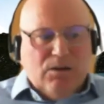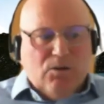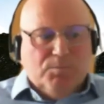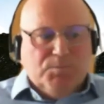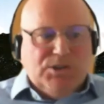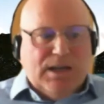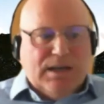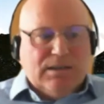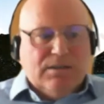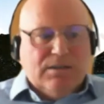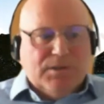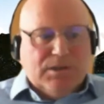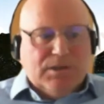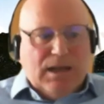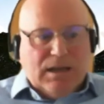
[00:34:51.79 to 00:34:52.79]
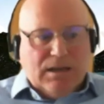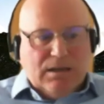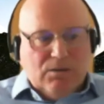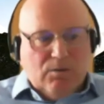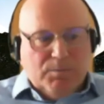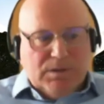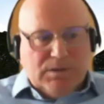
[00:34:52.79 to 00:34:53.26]
objective
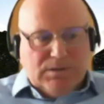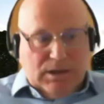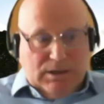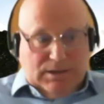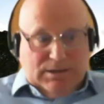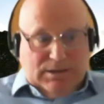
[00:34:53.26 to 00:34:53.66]
economist, uh,